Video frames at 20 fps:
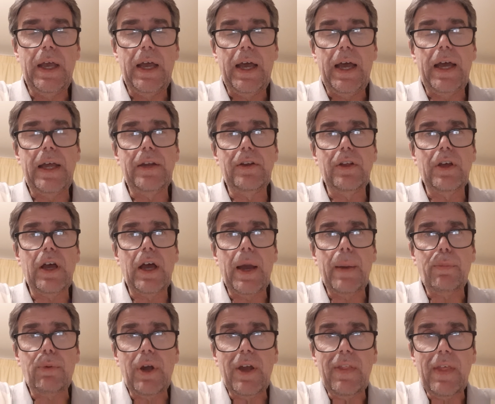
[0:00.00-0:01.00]
And I
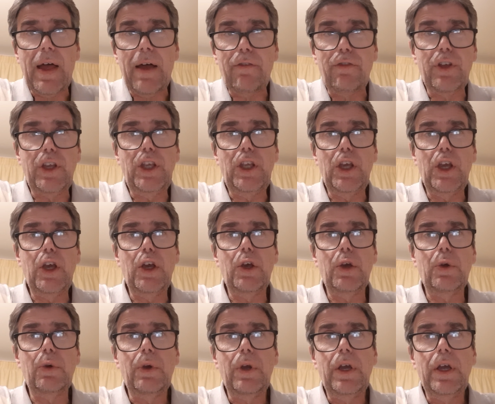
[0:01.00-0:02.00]
pray that for
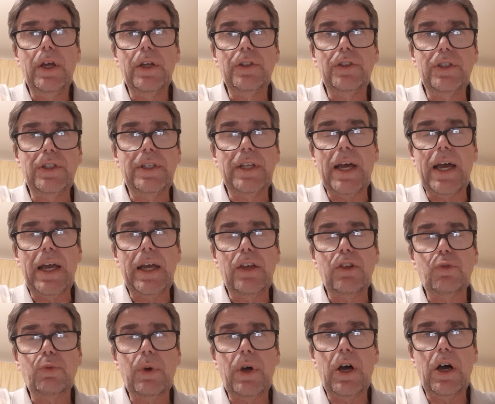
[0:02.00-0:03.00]
you today
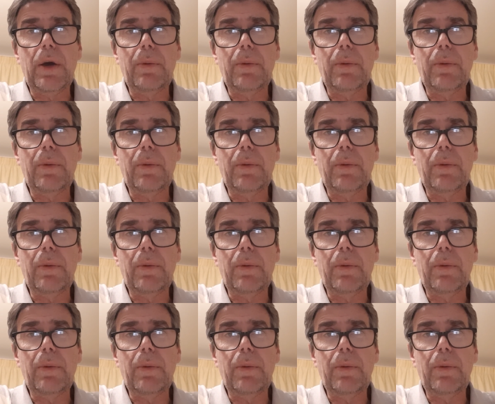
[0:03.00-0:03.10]
as well.